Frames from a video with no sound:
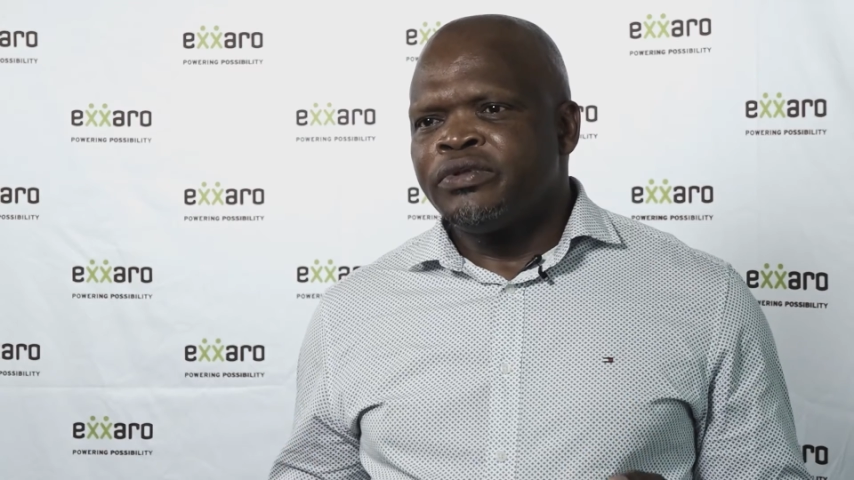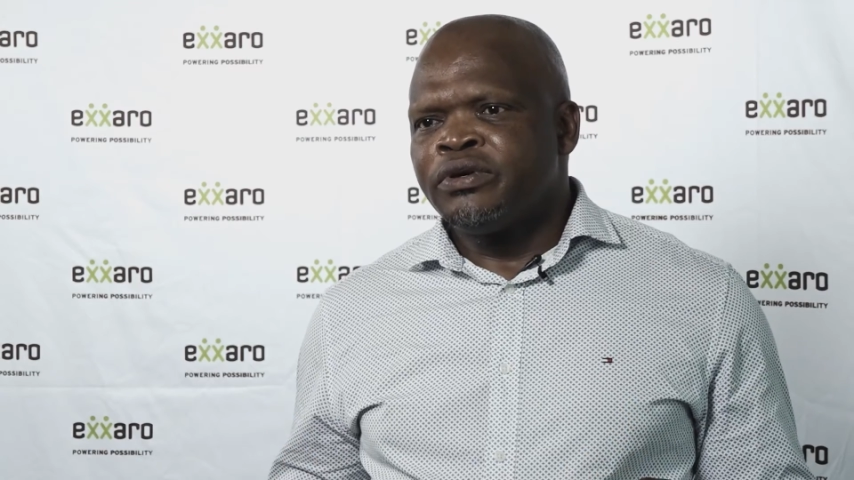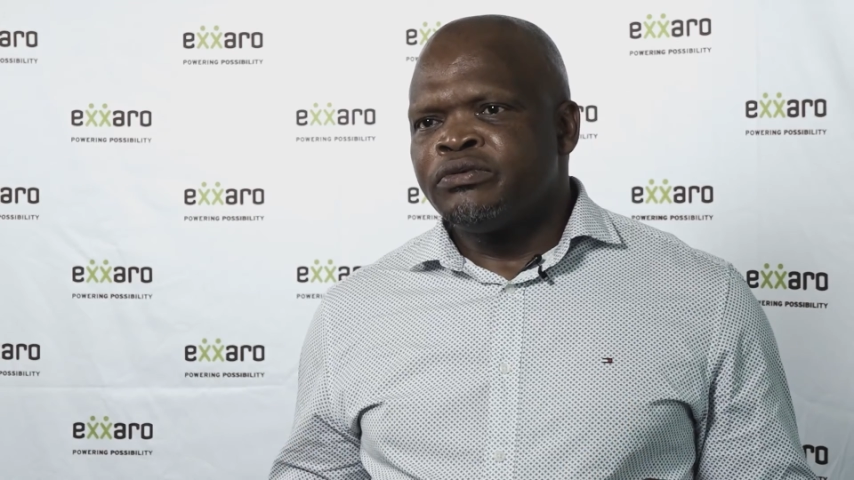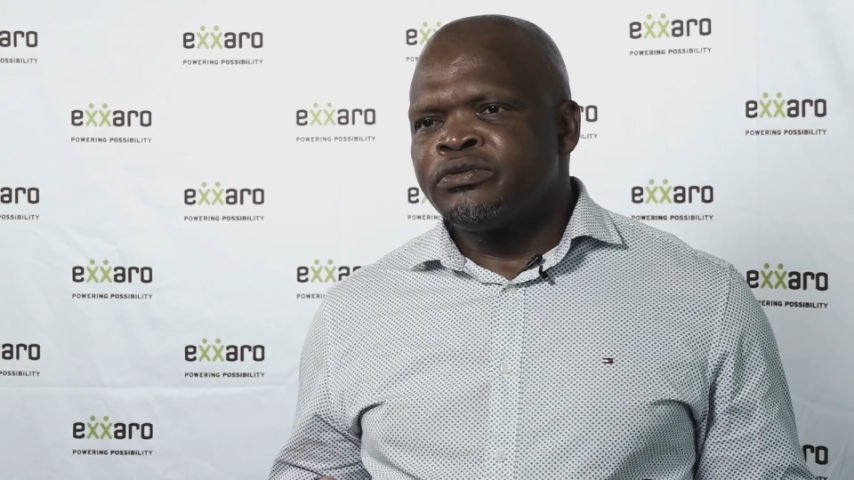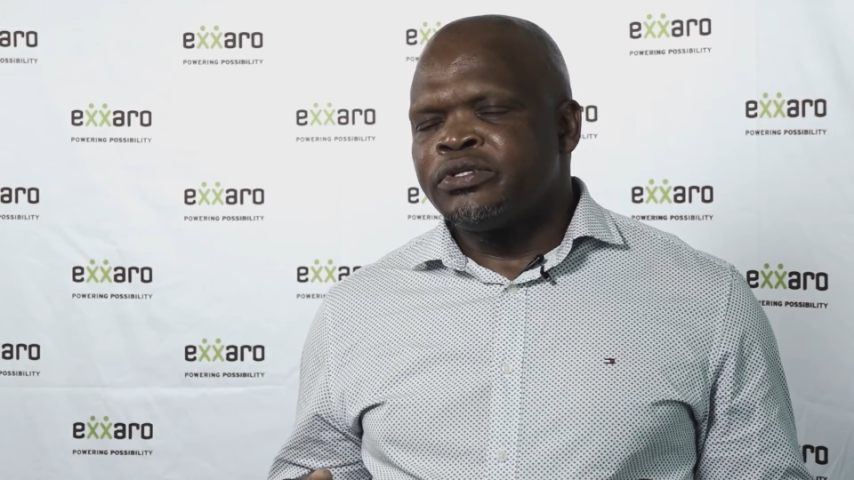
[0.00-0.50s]

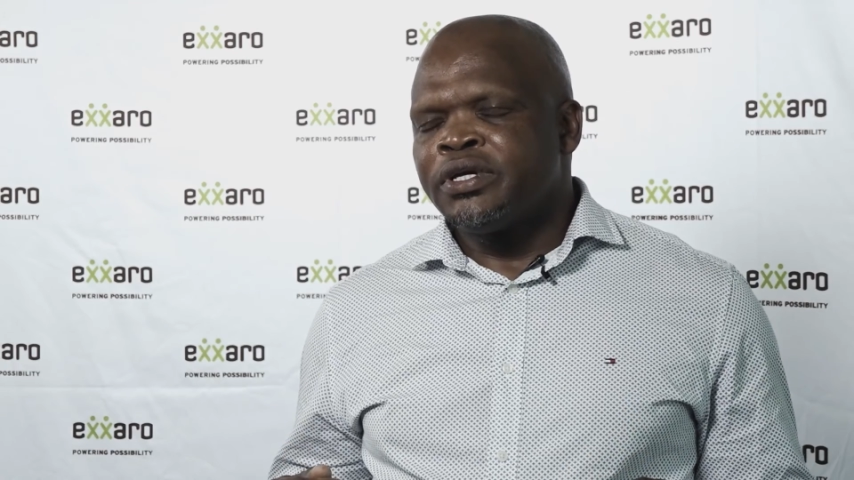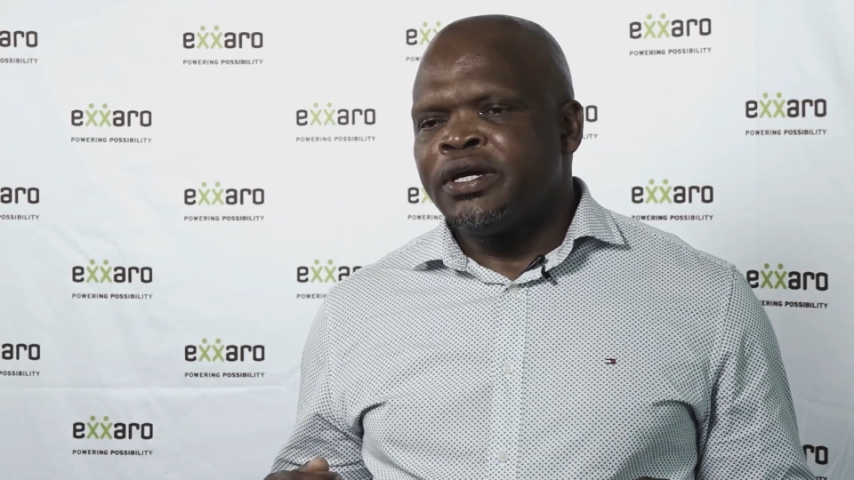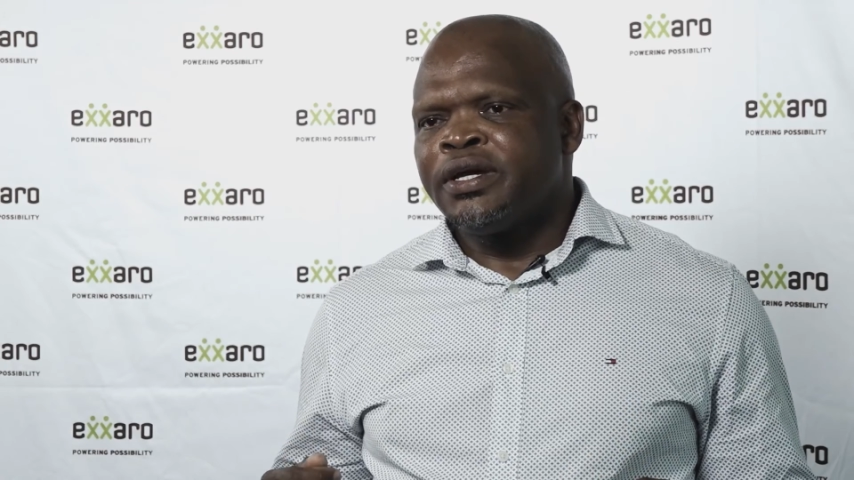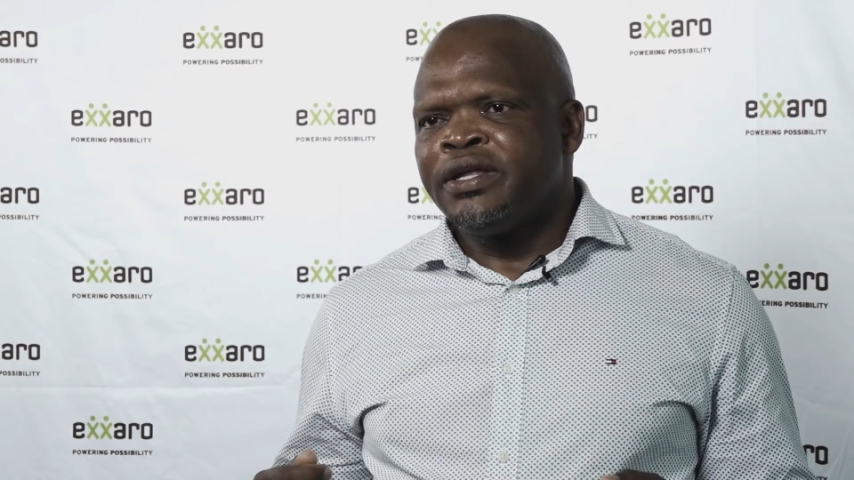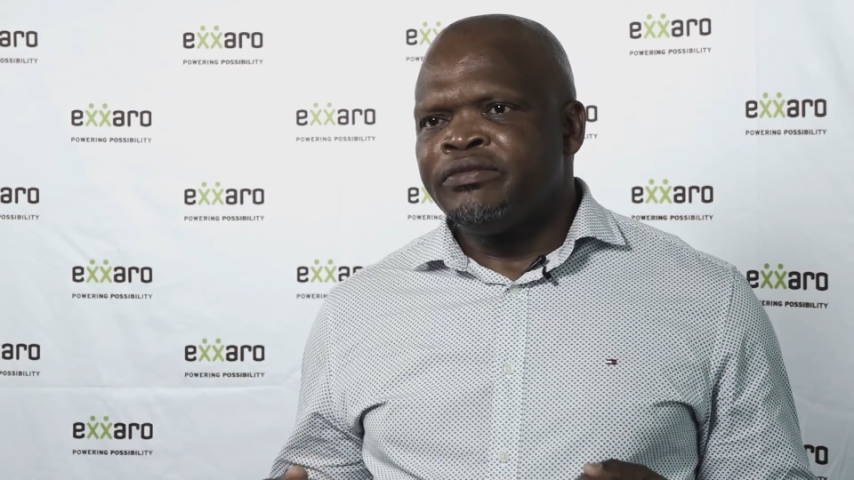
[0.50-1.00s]
those
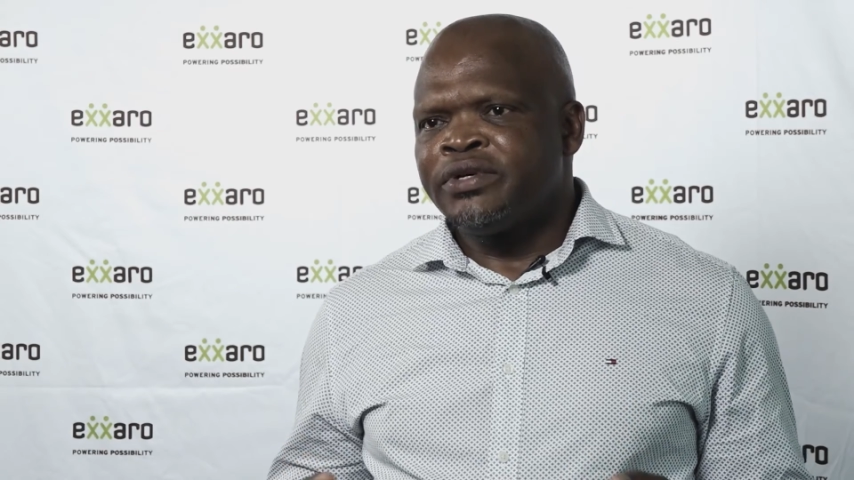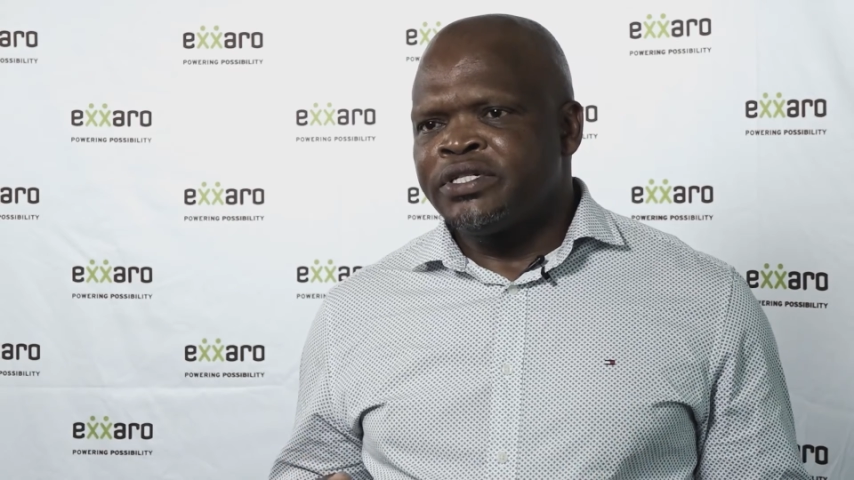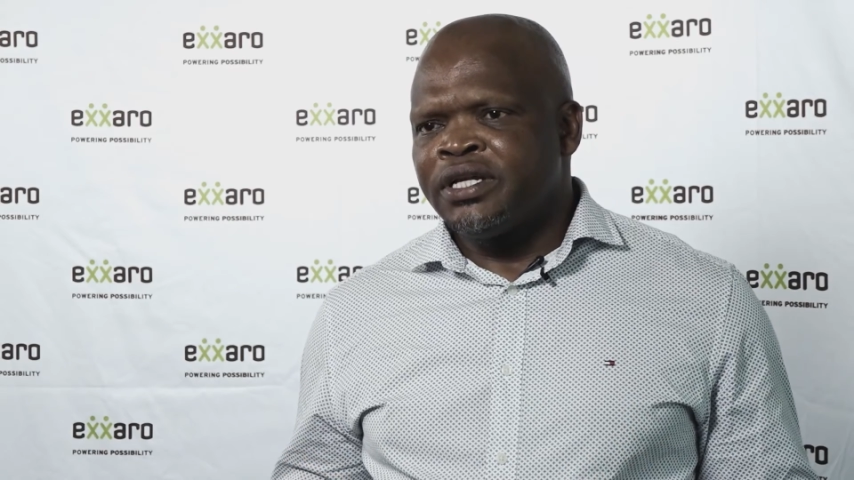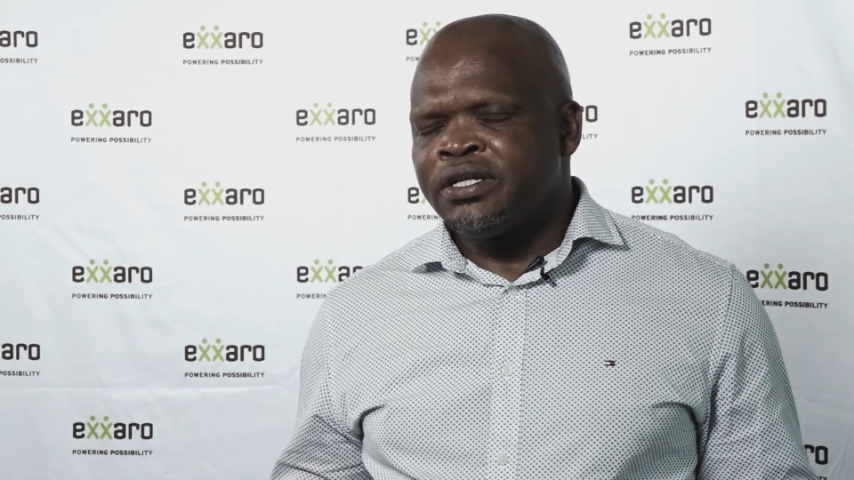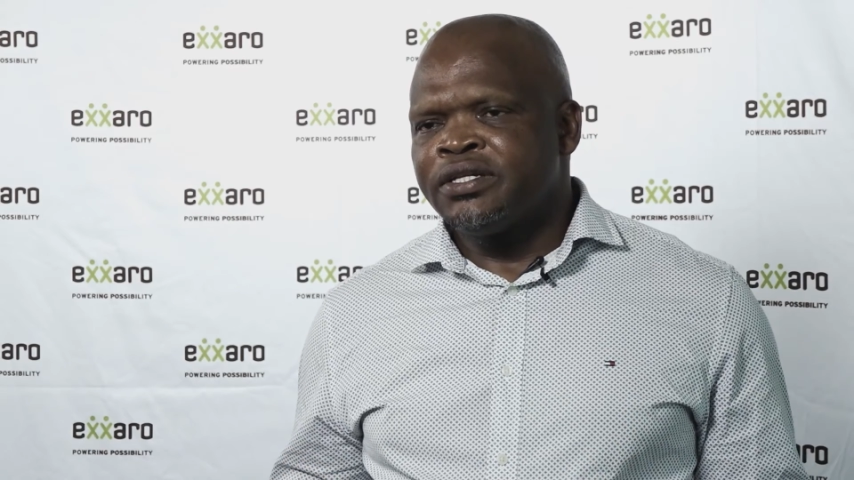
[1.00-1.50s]

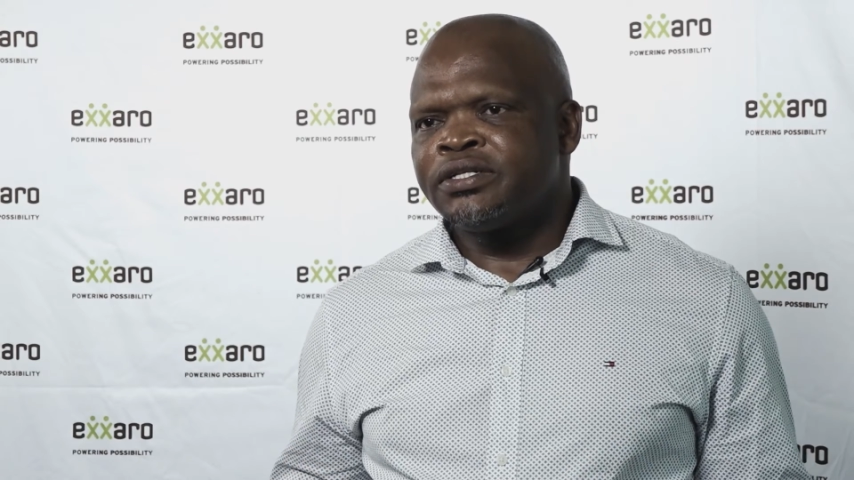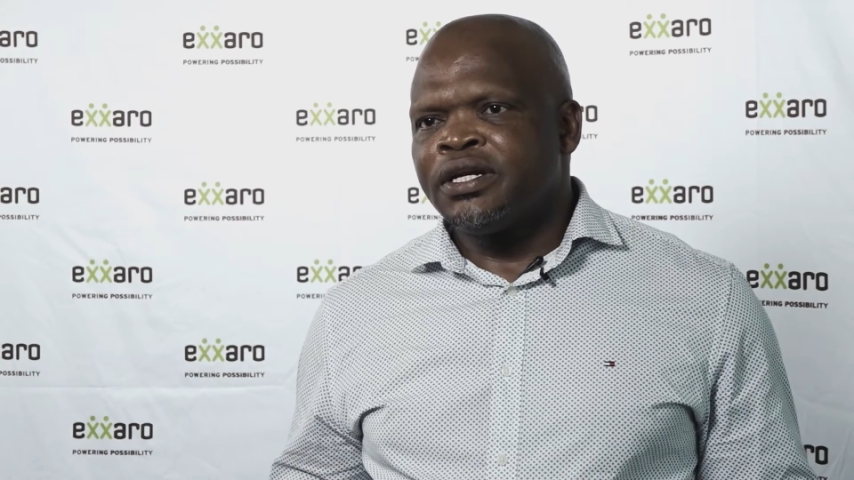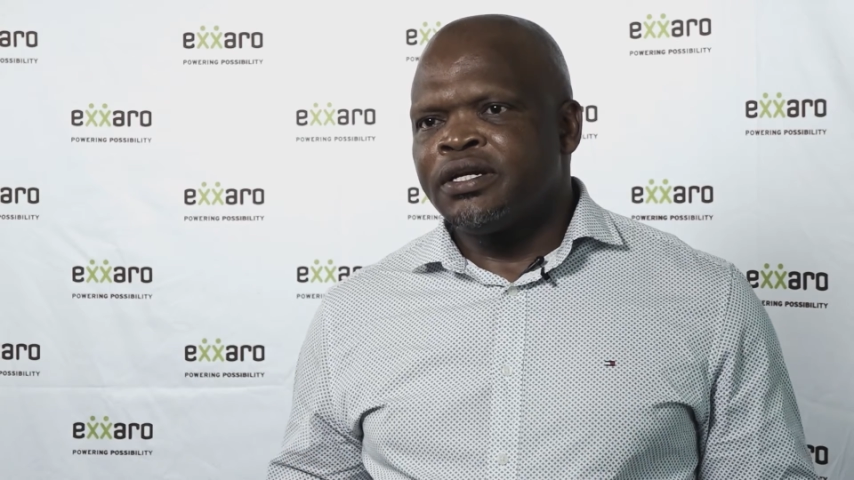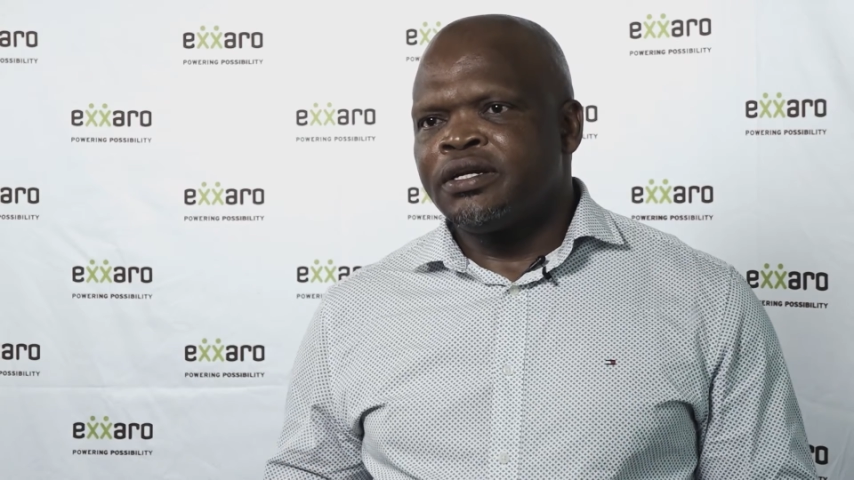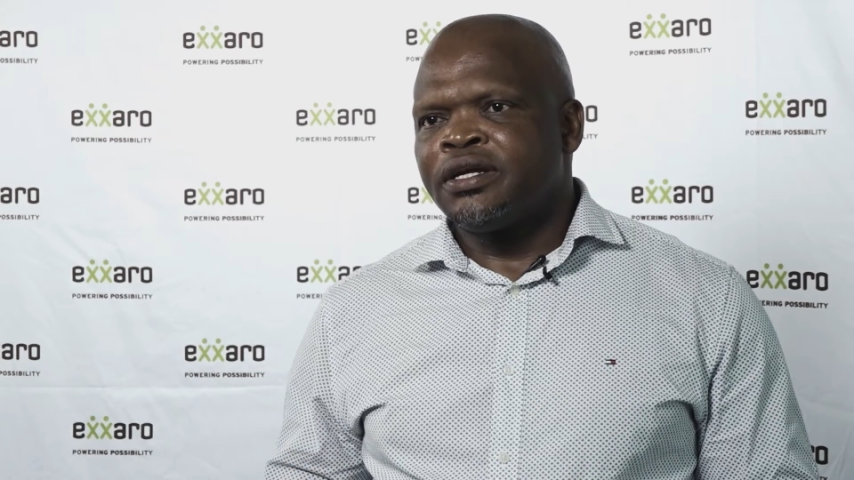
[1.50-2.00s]
levers that this country